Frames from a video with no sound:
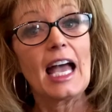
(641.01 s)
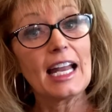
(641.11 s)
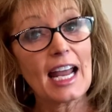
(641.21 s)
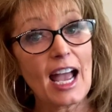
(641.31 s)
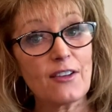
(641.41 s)

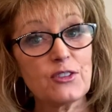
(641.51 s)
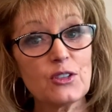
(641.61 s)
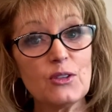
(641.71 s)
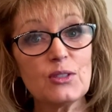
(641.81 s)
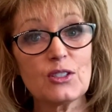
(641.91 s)
and after
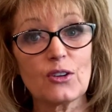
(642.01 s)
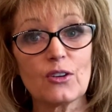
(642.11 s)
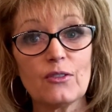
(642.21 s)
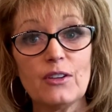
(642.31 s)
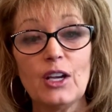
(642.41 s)
you
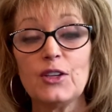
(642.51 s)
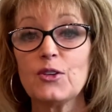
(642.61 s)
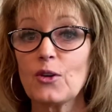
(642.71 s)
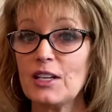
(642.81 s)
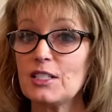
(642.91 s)
serve,
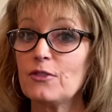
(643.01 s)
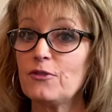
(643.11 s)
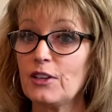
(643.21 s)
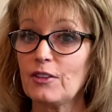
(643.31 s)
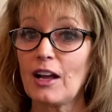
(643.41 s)
you're going to
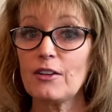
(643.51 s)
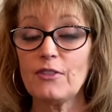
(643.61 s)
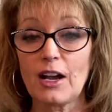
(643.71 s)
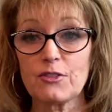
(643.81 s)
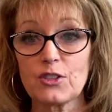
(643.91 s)
fill out a
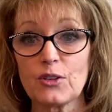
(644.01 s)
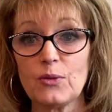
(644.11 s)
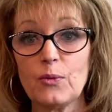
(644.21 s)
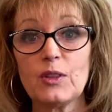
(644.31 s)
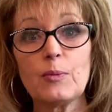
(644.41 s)

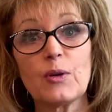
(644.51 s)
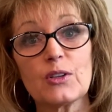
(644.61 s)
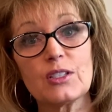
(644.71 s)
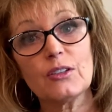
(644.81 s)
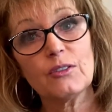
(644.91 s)
voucher with a
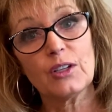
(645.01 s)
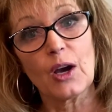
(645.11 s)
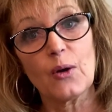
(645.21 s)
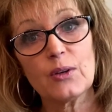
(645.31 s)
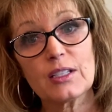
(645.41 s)
personal
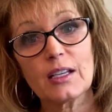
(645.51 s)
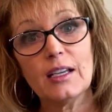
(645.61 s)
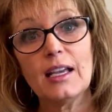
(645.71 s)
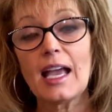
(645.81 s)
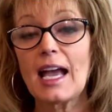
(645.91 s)
note
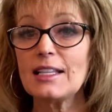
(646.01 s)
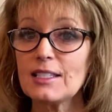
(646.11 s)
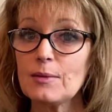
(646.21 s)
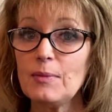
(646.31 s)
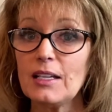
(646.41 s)
and
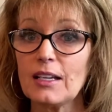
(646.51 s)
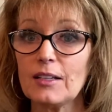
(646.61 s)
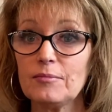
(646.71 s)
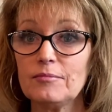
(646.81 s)
submit it.